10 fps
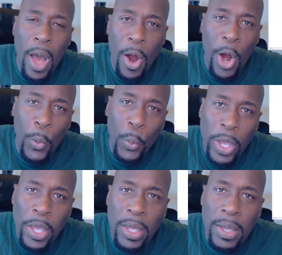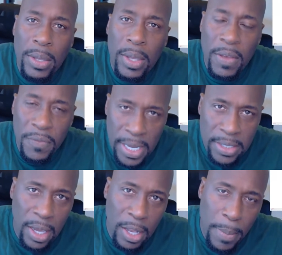aren't we
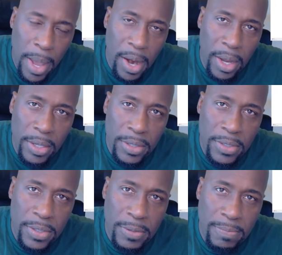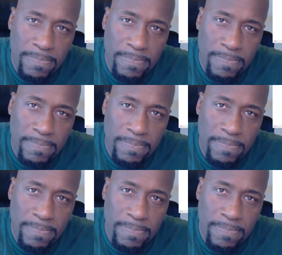investing in Americans?